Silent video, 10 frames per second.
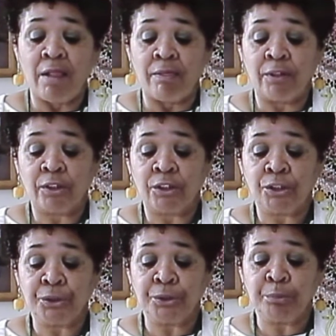The
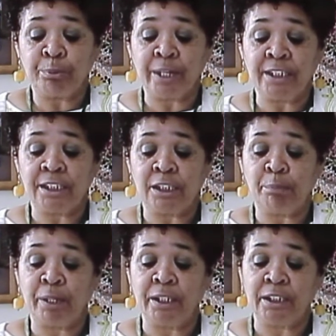concern pressing
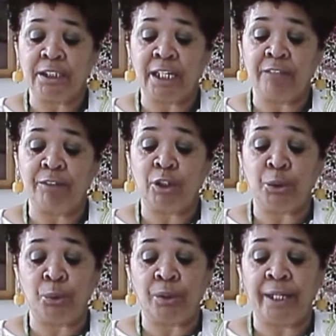upon the state of
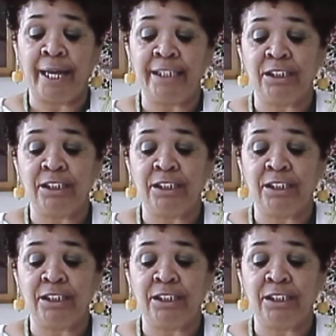Illinois has